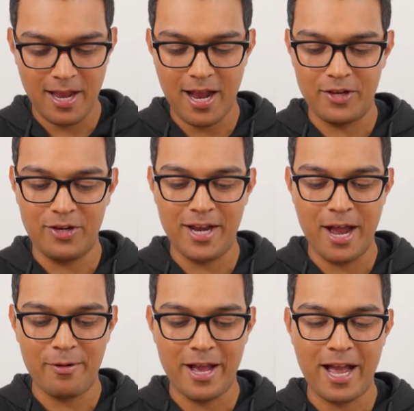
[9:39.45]
and you
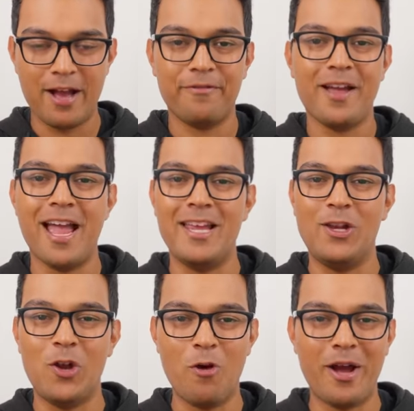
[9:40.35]
now have a
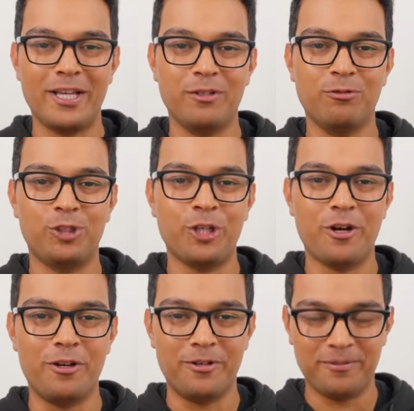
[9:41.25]
low angle
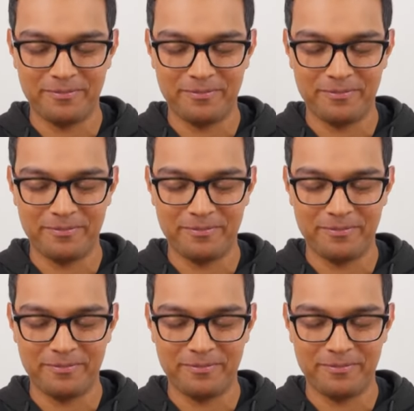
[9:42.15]
shot.